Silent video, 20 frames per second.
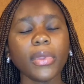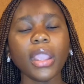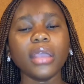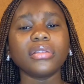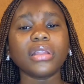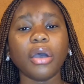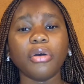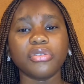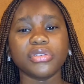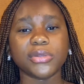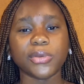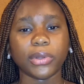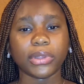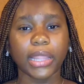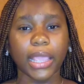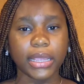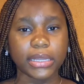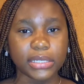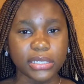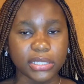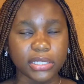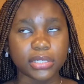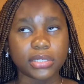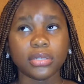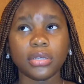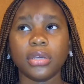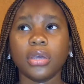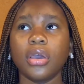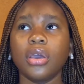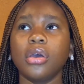that was what i did
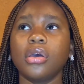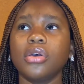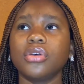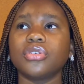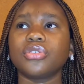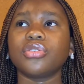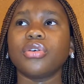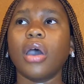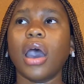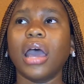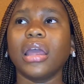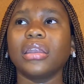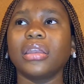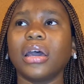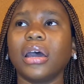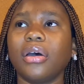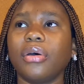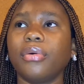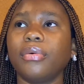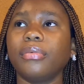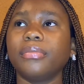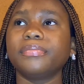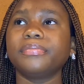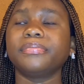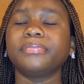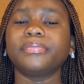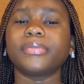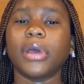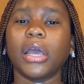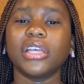so i now
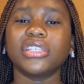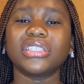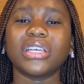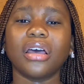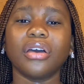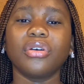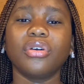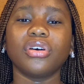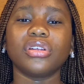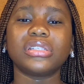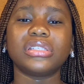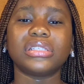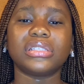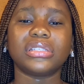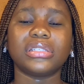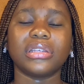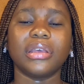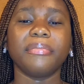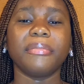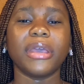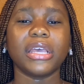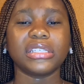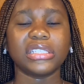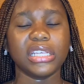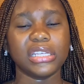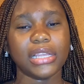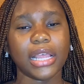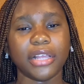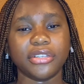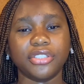i sure got a
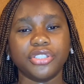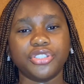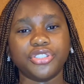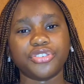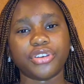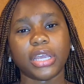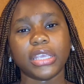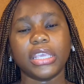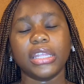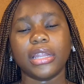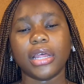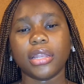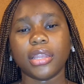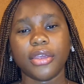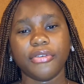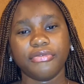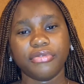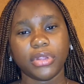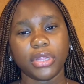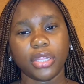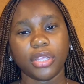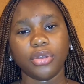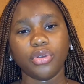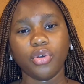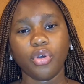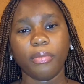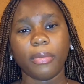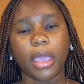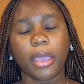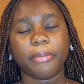message like the tracking and everything
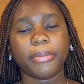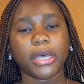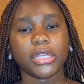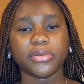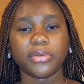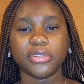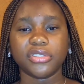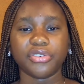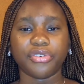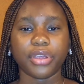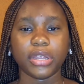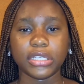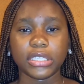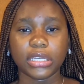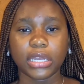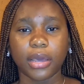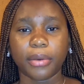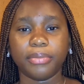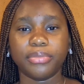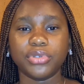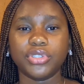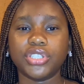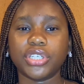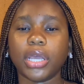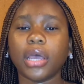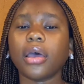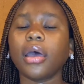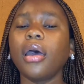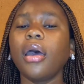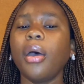oh my passport's already in
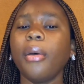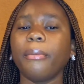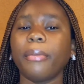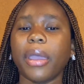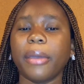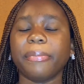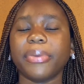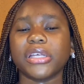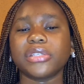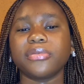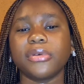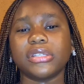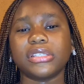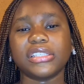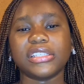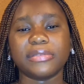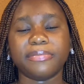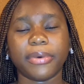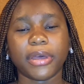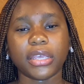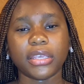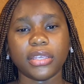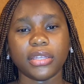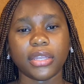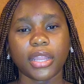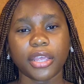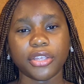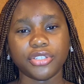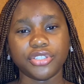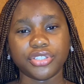abuja my passport is back in
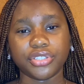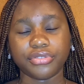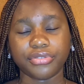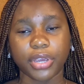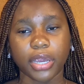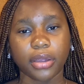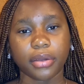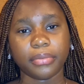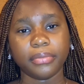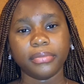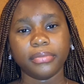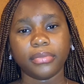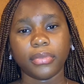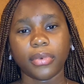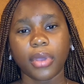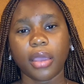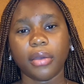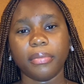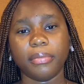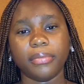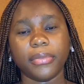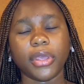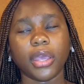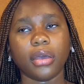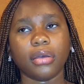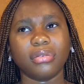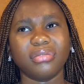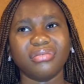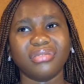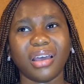nigeria um yeah
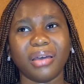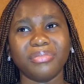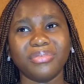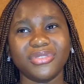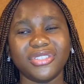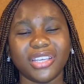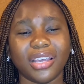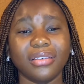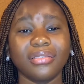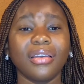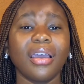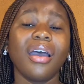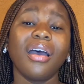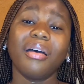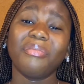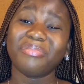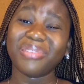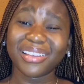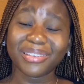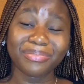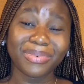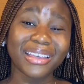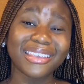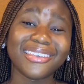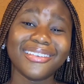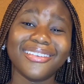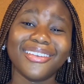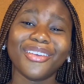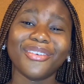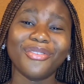abuja uh, back
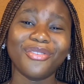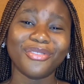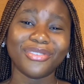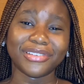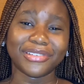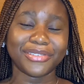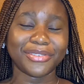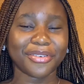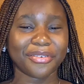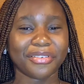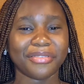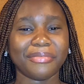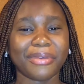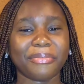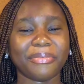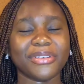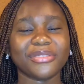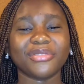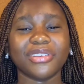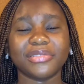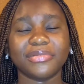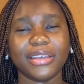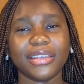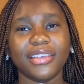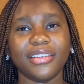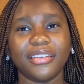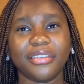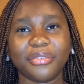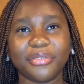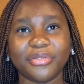in lagos sorry my passport is back
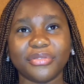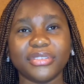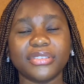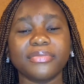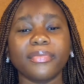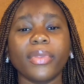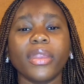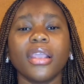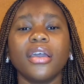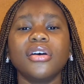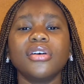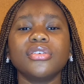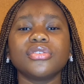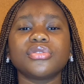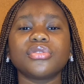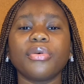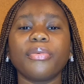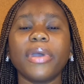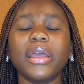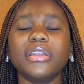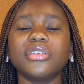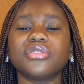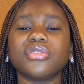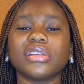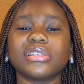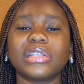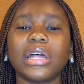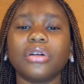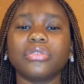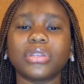in lagos so when it
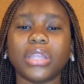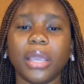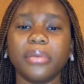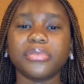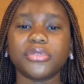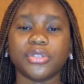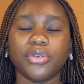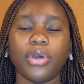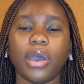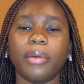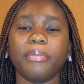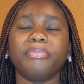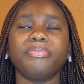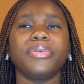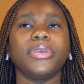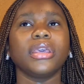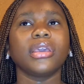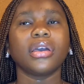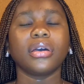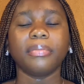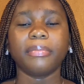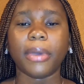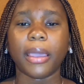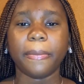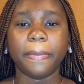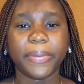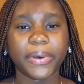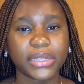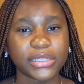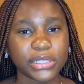was now time to go and pick my
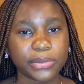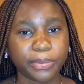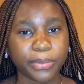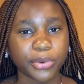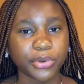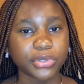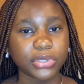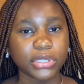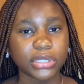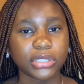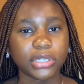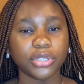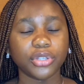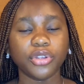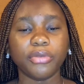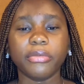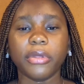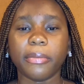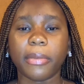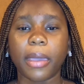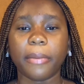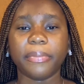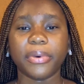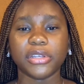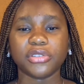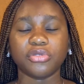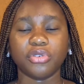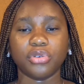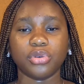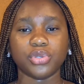passport they told me my
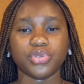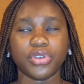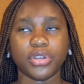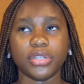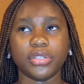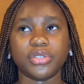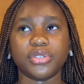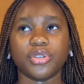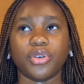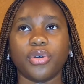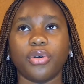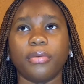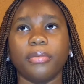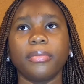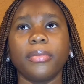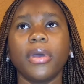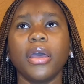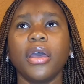passport was ready to come